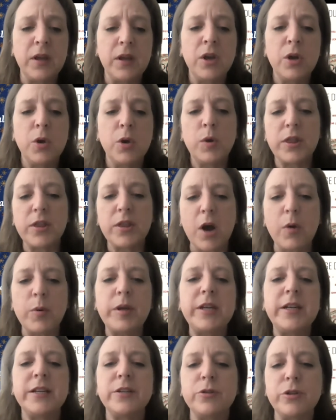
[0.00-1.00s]
we thought we
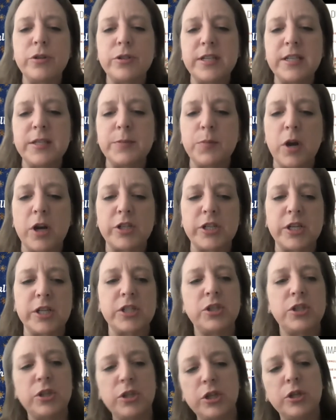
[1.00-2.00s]
could introduce these
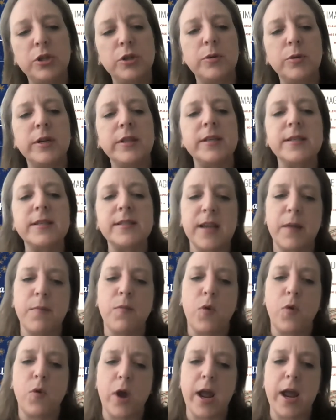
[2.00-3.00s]
projects to you in the
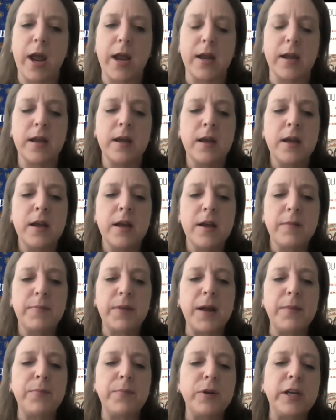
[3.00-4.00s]
same way
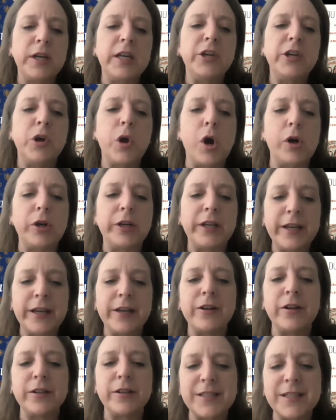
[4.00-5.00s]
by bringing you all
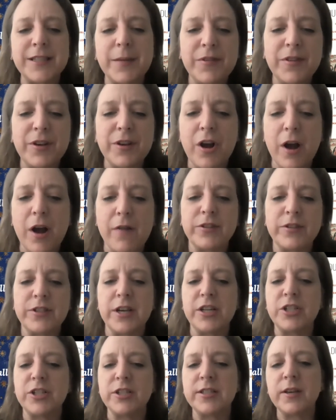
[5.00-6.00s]
in on some of the
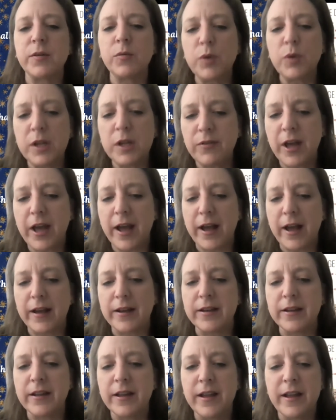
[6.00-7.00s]
conversations that we've had
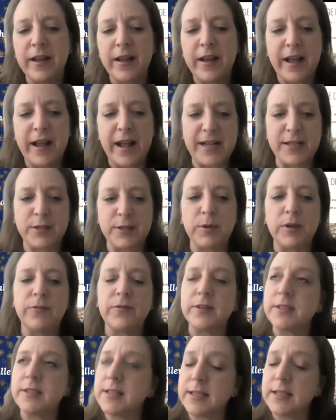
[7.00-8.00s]
as we
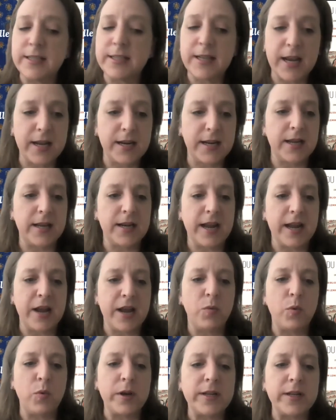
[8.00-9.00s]
facilitated
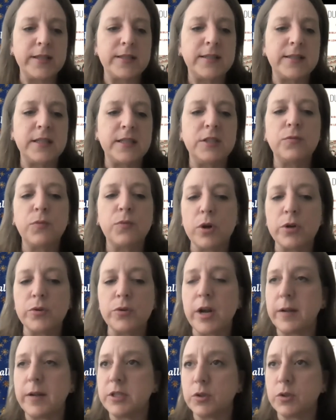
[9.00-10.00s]
and witnessed these 4
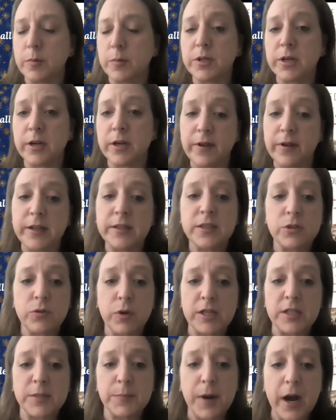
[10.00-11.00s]
transcription events
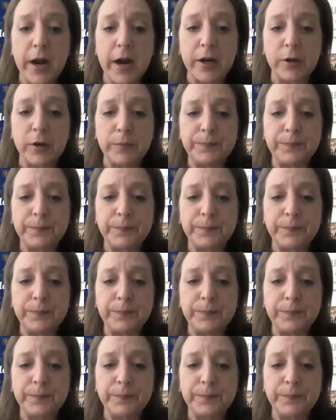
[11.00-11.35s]
transpire.